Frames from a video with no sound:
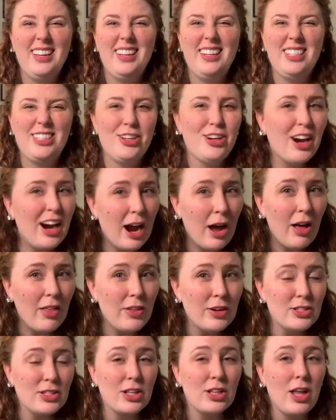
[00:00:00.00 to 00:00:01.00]
Do you hear how
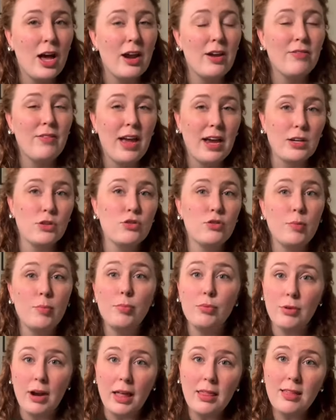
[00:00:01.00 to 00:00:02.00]
there's a lot of extra
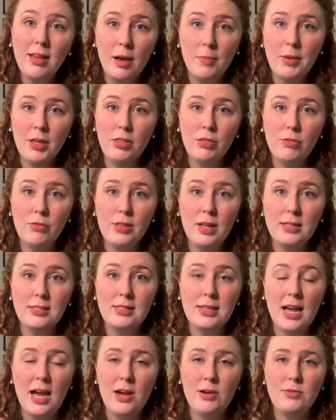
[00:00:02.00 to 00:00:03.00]
breath coming through that
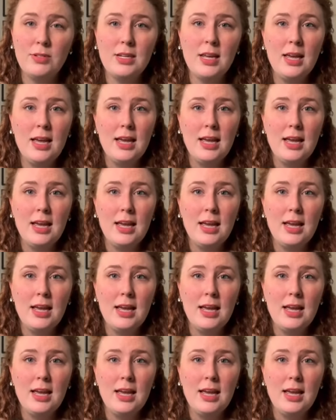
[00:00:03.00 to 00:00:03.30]
sound?